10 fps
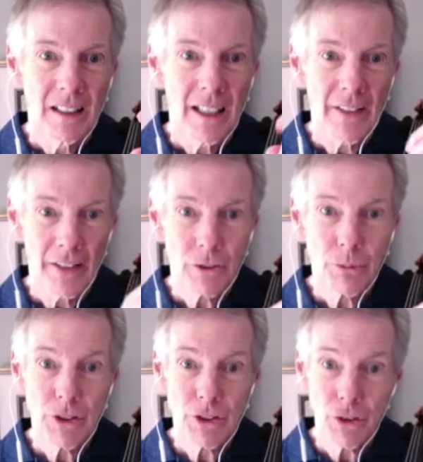And this
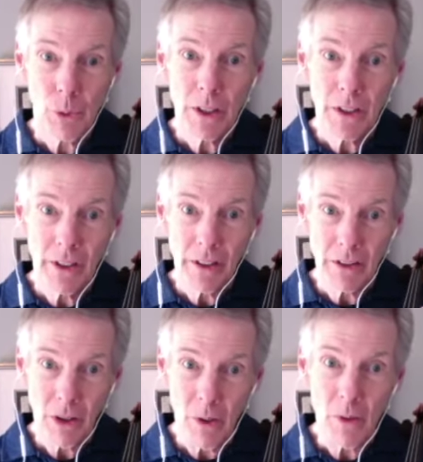restored the
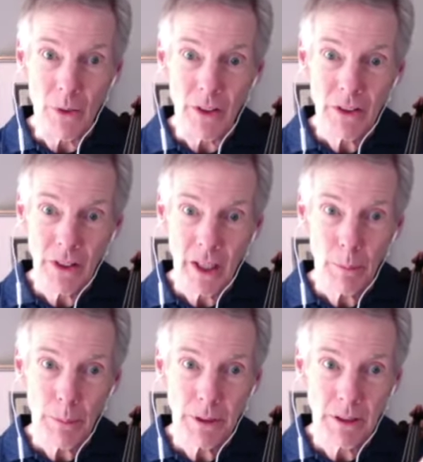tone to the
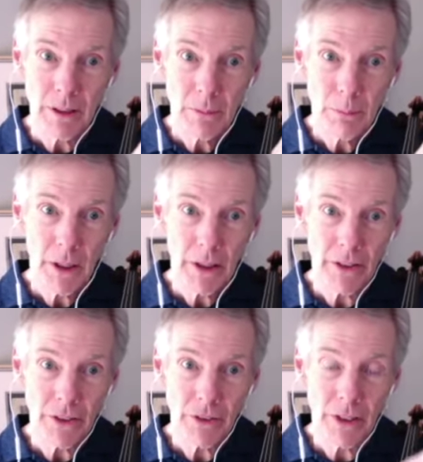upper part of the
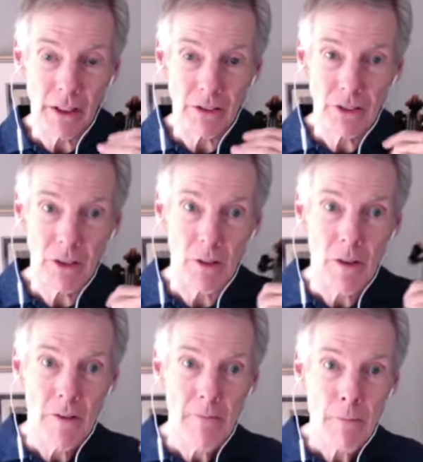strings. So
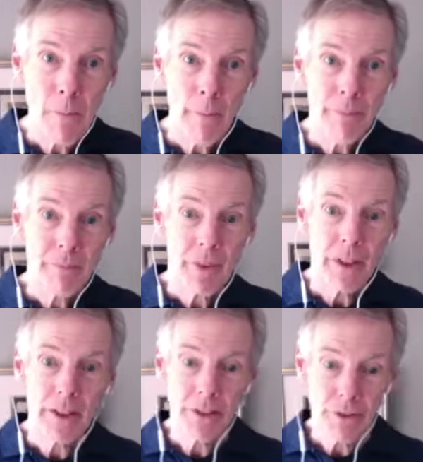
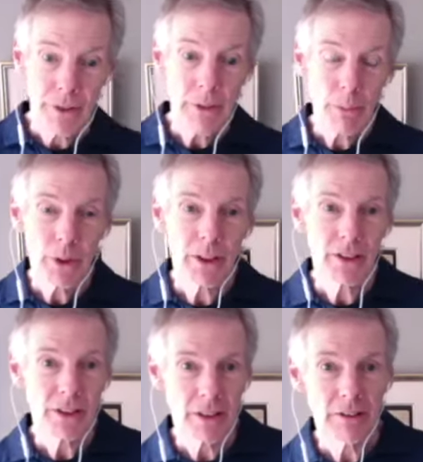yeah, it's very important
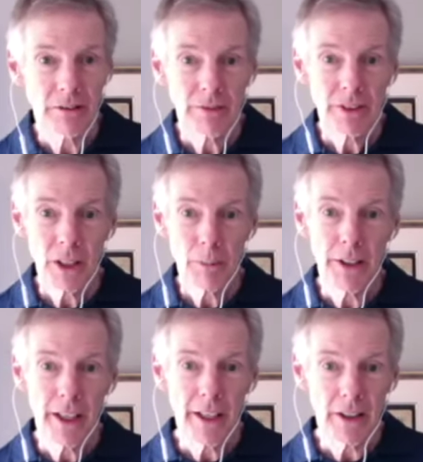to keep an
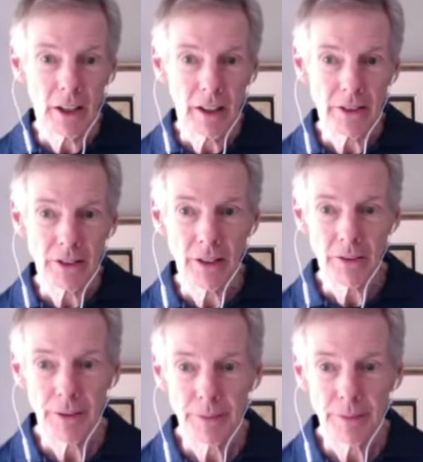eye on all that stuff.